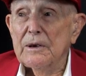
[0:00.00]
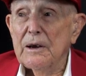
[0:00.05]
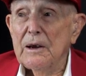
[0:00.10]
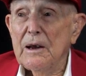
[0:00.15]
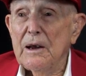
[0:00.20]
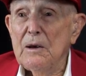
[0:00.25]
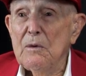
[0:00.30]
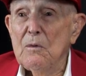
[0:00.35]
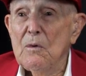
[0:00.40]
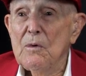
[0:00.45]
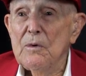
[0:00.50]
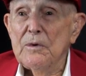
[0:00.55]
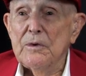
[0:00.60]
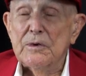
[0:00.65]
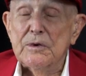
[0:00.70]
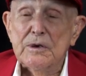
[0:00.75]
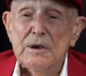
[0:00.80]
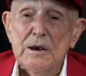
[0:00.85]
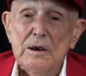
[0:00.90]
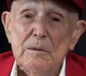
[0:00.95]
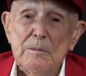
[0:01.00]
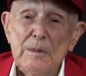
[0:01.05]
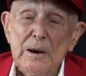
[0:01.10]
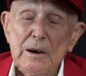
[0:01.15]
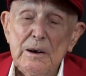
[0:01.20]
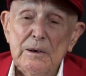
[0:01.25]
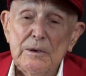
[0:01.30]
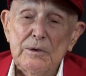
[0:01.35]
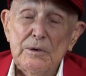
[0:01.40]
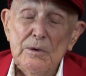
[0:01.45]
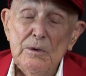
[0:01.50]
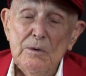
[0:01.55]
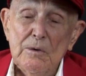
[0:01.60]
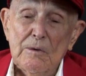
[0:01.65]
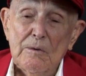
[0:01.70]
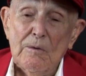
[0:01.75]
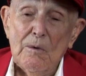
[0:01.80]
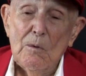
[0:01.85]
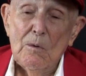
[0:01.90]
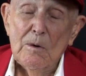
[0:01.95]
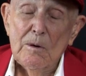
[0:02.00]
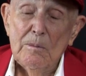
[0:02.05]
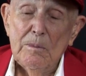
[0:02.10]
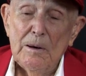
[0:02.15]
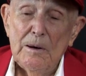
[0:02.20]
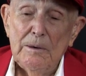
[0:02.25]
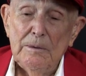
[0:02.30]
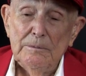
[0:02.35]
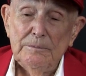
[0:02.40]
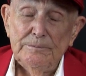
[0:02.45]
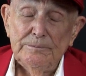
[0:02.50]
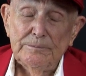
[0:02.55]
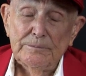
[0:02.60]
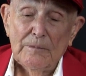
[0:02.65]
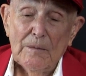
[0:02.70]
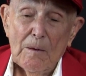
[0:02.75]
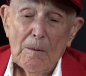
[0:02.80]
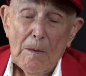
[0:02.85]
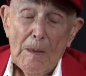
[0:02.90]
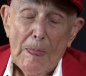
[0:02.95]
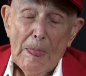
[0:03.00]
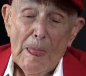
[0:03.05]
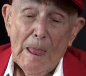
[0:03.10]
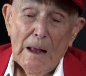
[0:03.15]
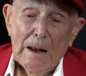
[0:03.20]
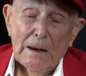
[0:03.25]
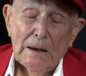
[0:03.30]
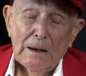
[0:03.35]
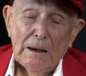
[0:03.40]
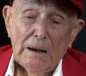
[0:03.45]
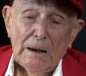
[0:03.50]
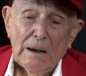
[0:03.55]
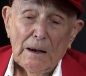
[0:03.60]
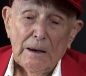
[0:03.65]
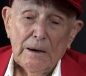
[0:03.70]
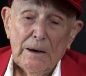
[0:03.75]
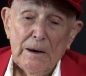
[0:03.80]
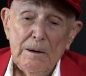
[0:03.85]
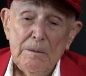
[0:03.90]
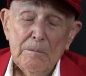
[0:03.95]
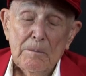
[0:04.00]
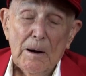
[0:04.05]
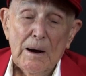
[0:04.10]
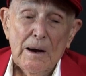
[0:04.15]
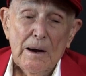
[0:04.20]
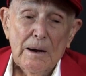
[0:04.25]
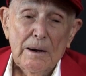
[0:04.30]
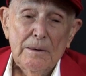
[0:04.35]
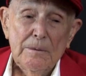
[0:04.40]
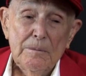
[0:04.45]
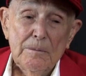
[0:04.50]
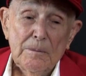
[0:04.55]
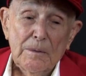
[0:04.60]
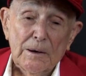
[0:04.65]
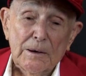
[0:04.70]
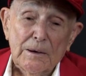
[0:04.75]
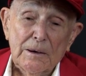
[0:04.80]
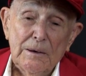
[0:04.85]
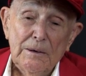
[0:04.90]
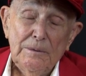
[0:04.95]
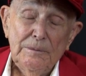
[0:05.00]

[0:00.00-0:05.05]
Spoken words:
He wanted to sell me his uniform, but I didn't buy it. But